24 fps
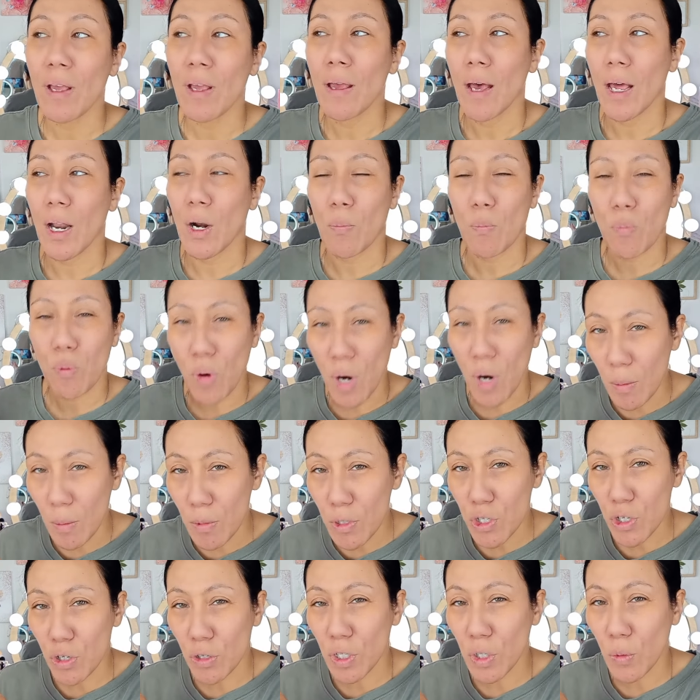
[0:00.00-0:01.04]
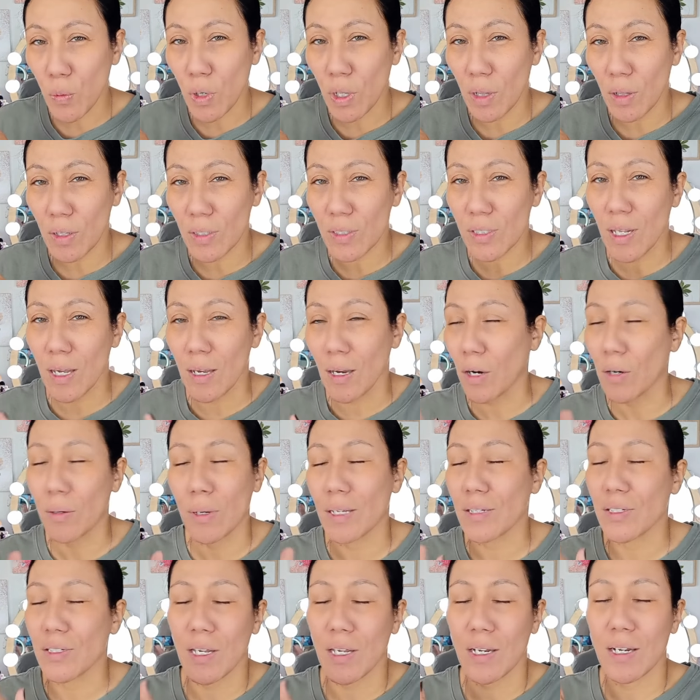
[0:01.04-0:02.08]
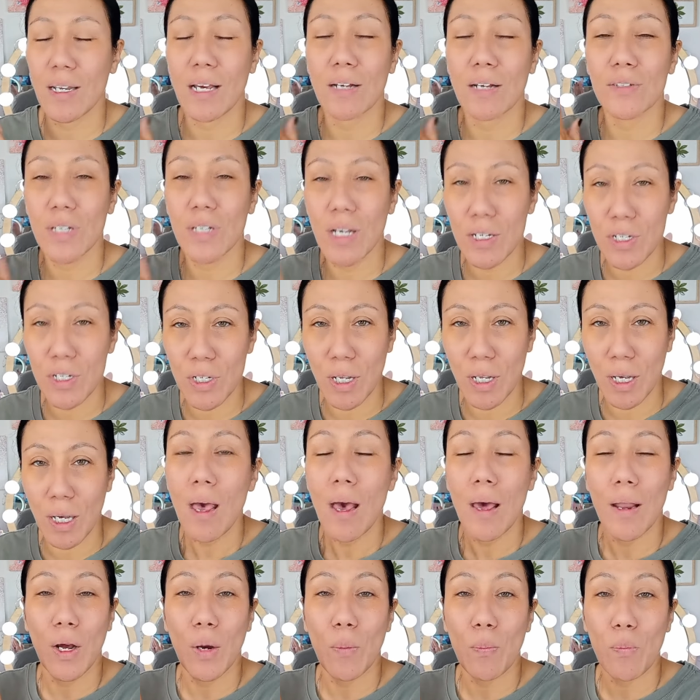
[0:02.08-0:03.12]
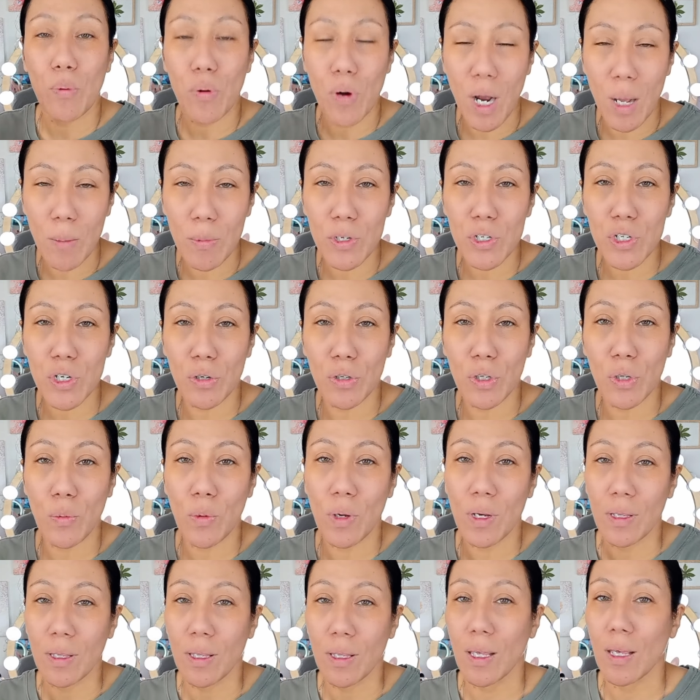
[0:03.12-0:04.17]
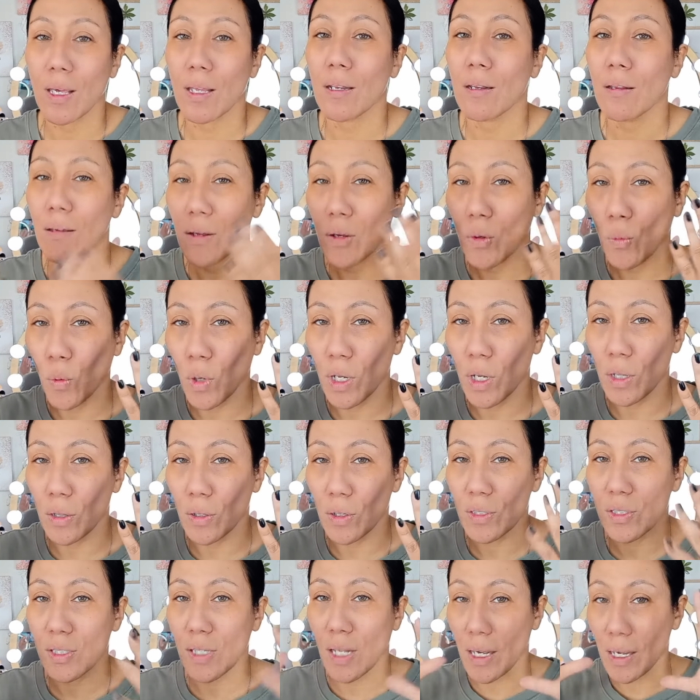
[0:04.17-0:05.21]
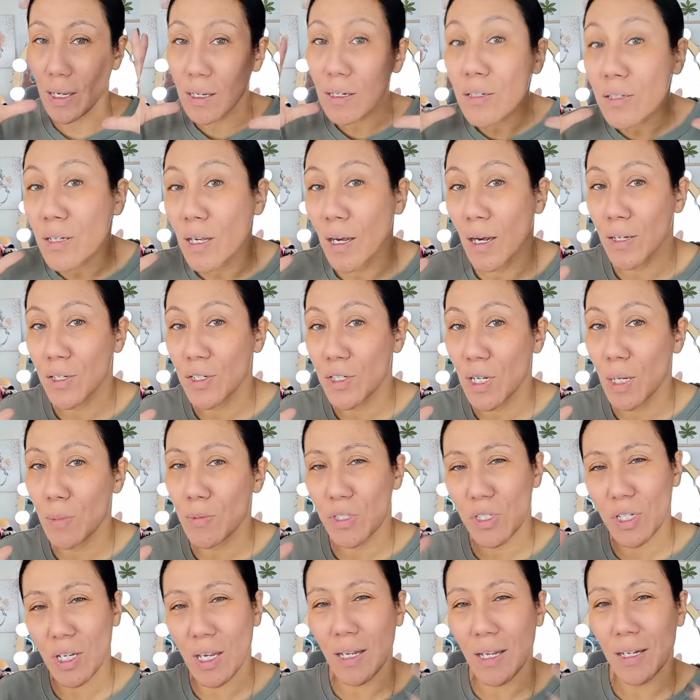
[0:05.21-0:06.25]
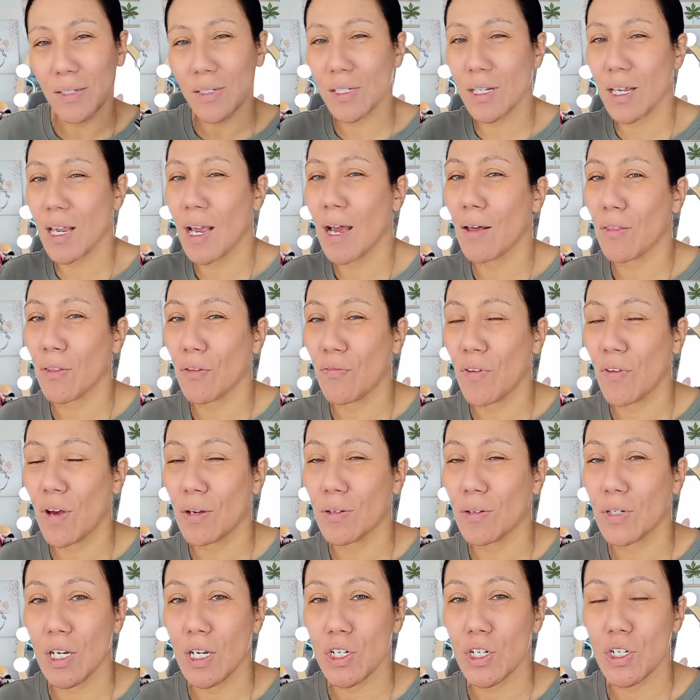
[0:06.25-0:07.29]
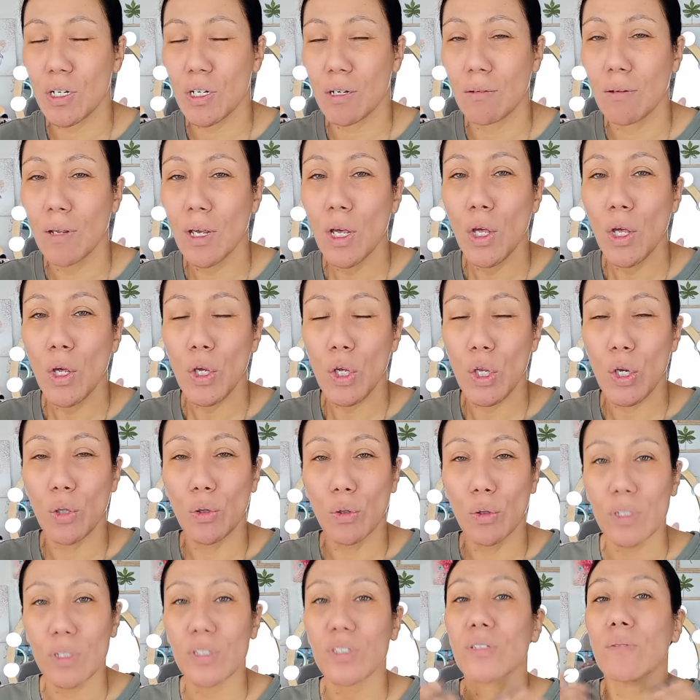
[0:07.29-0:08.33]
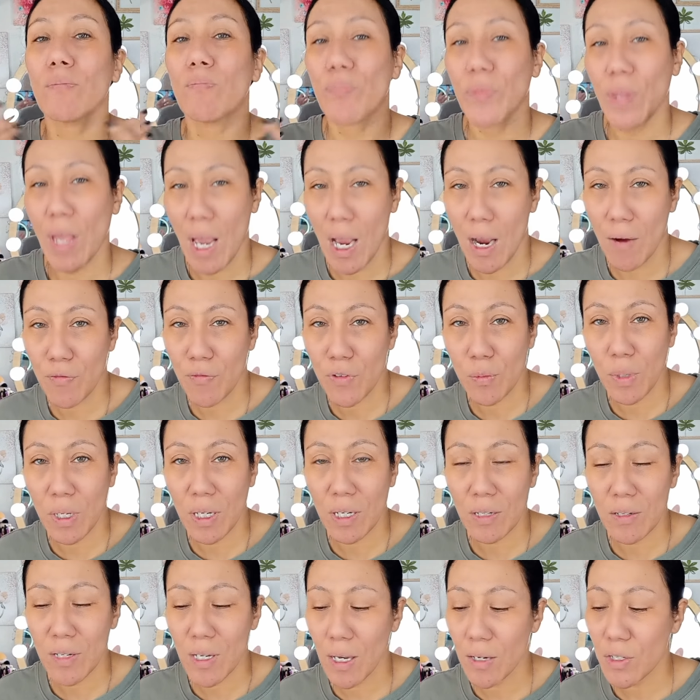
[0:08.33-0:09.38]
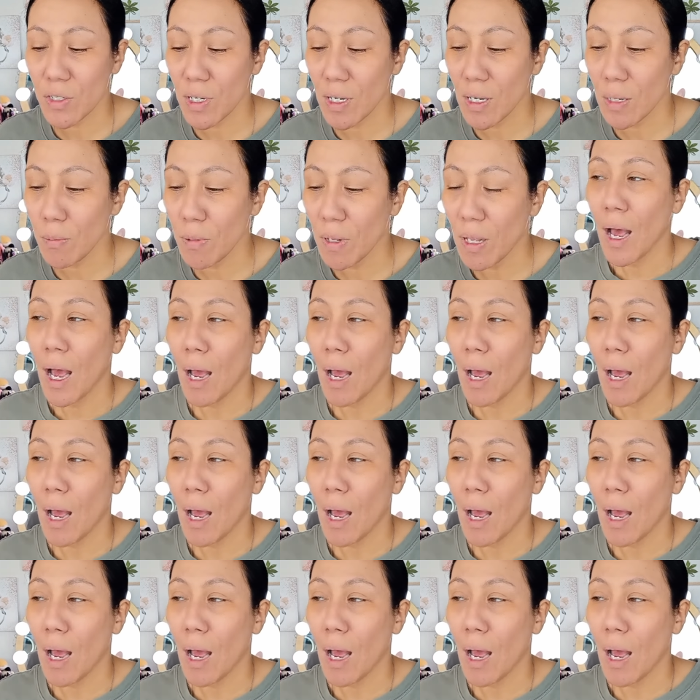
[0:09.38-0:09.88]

And I'll probably show you what it looks like, or not set it down, touch it up, and I'll probably show you again what it looks like touched up just to kind of see how the foundation, you know, looks after being touched up.